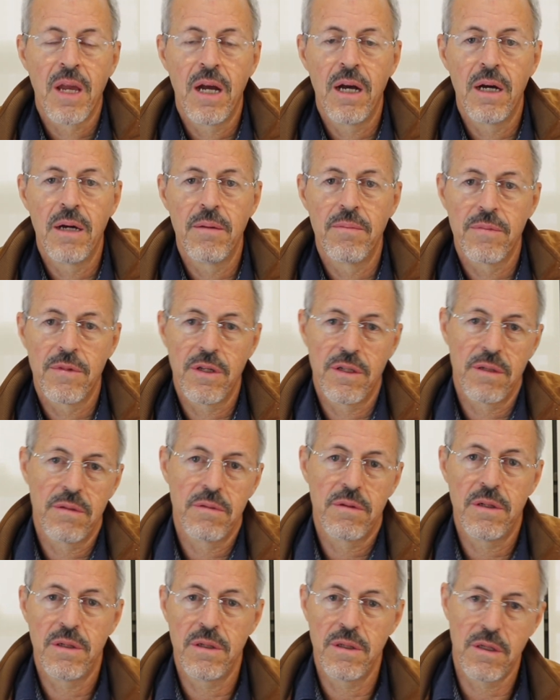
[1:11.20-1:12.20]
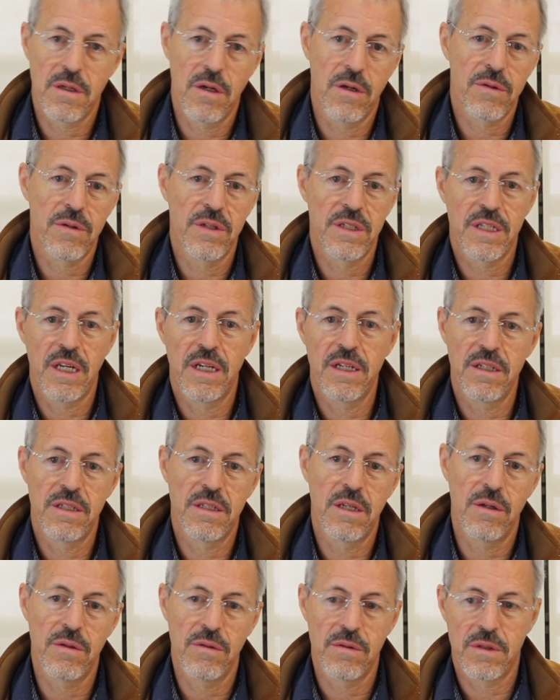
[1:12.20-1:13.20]
The Cochrane studies
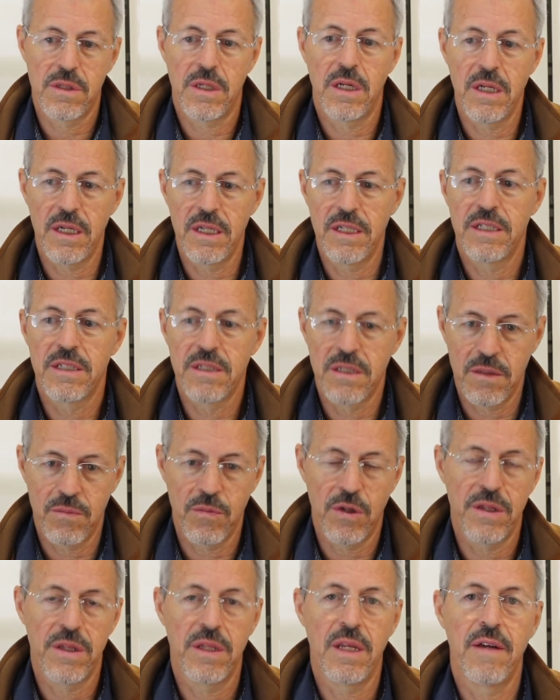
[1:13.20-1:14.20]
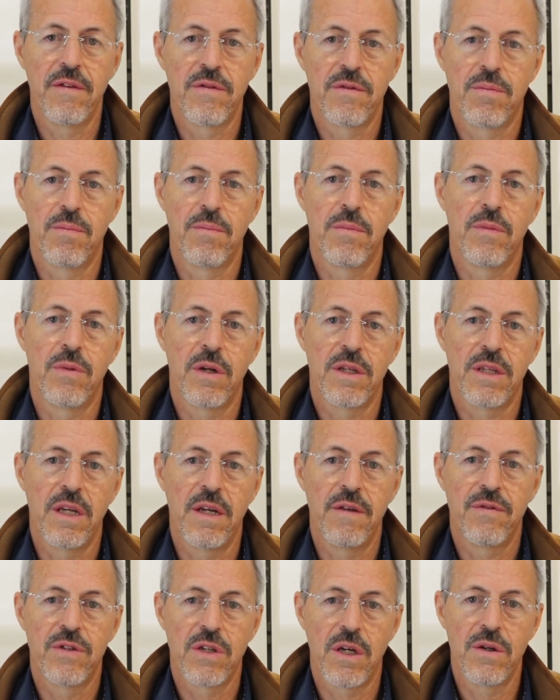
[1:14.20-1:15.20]
don't list what
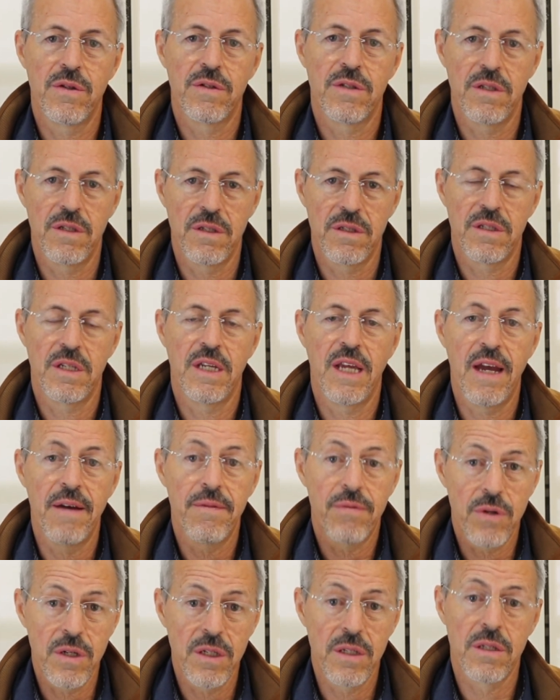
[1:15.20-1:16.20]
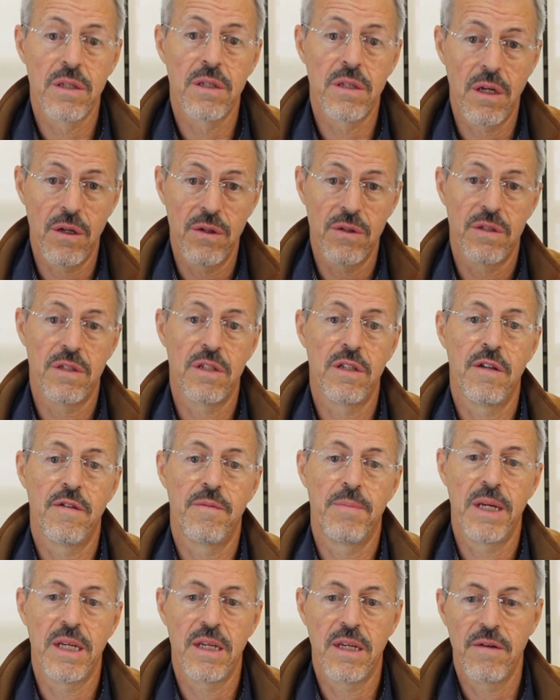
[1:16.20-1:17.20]
they've chosen as the average dose that
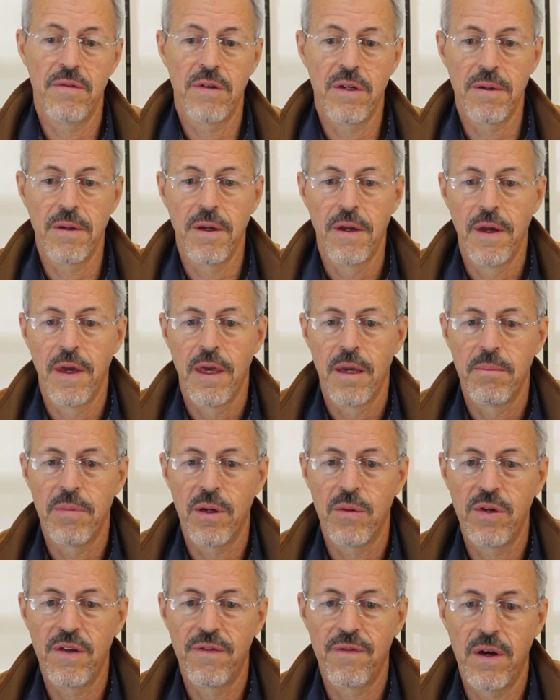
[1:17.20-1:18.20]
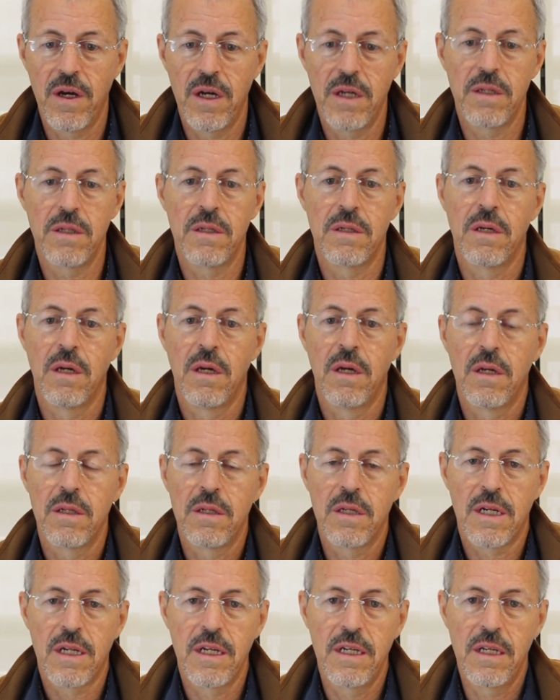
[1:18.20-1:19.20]
have been given, but we find
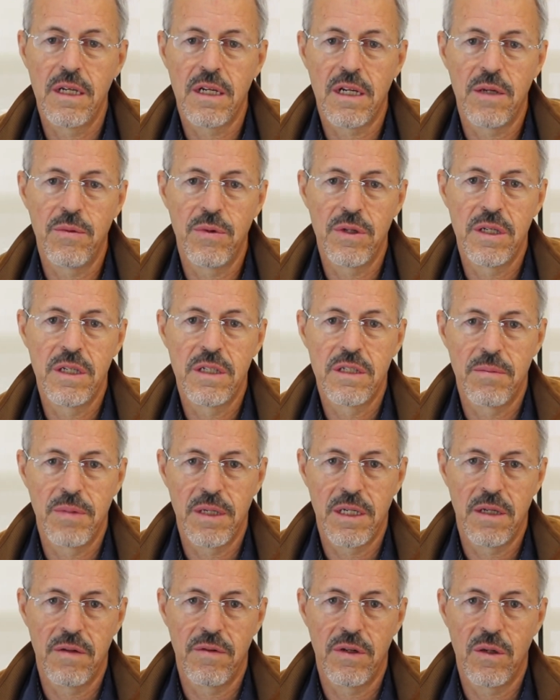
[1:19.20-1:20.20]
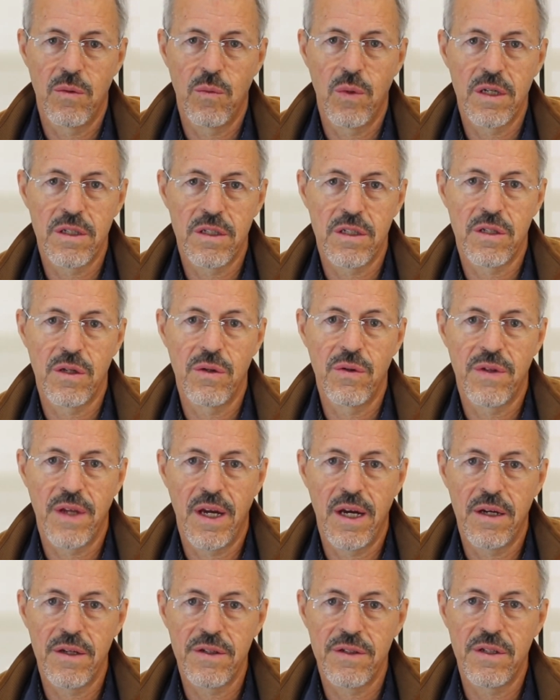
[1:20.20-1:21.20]
that clinically we need to be giving 1 to
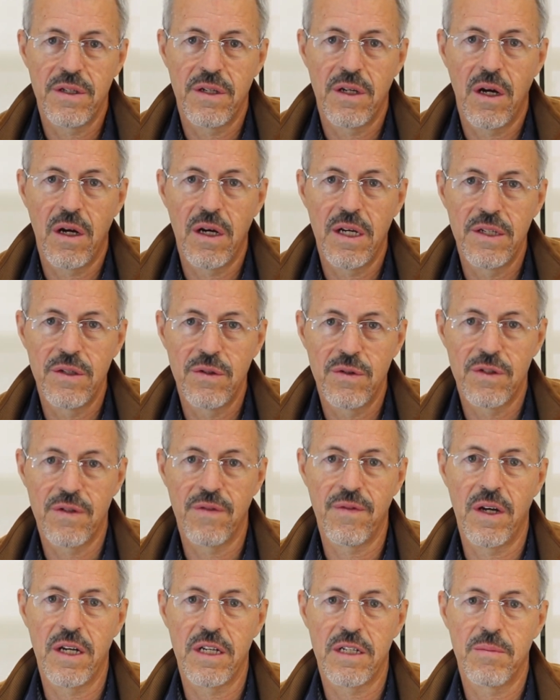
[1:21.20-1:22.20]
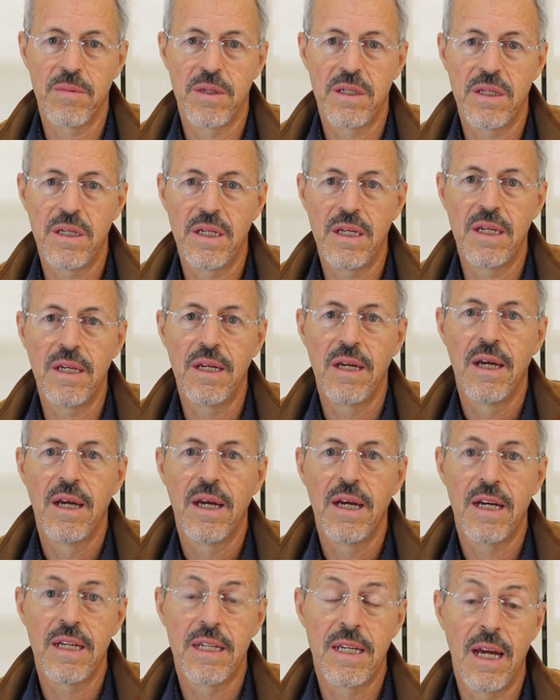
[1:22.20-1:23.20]
2,000 IUs of vitamin D
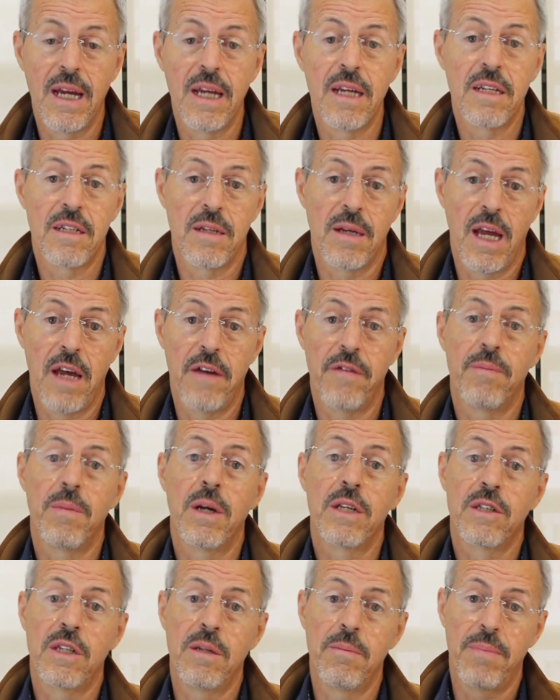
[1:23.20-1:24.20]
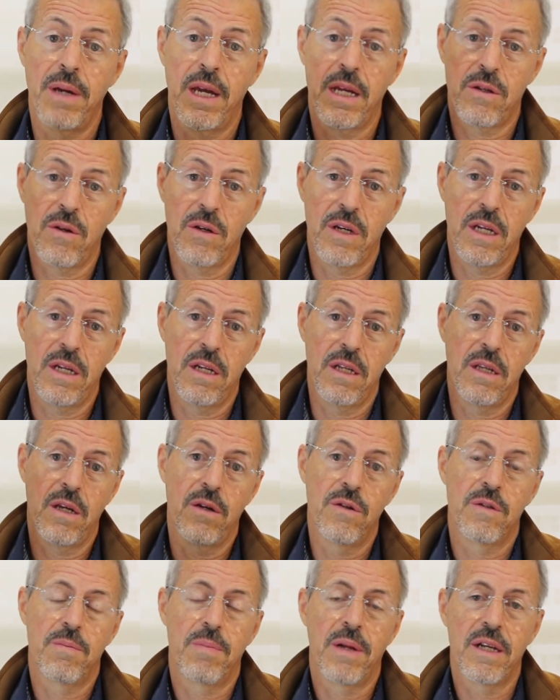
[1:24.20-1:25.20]
a day to have much impact on getting
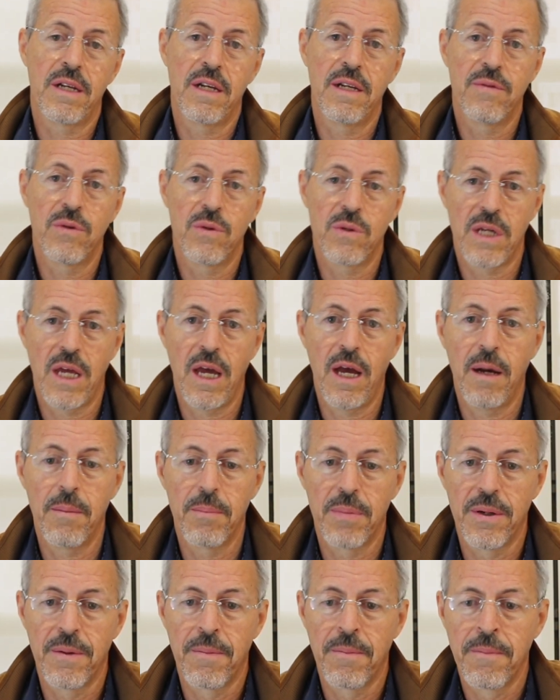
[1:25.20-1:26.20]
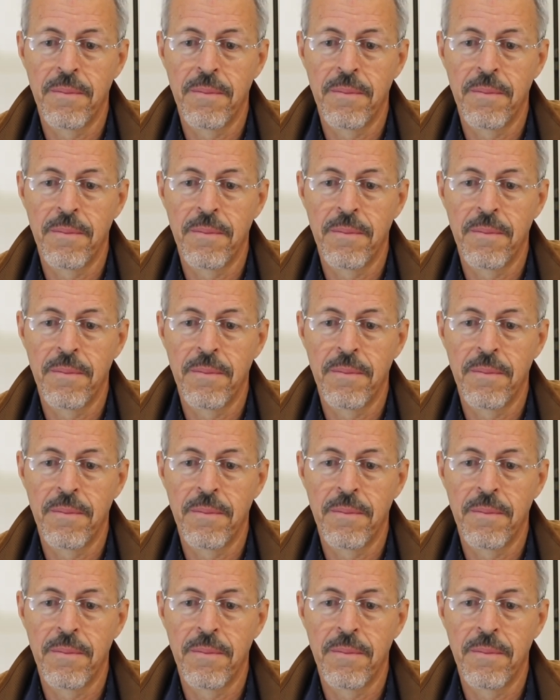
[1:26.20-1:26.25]
those blood levels up.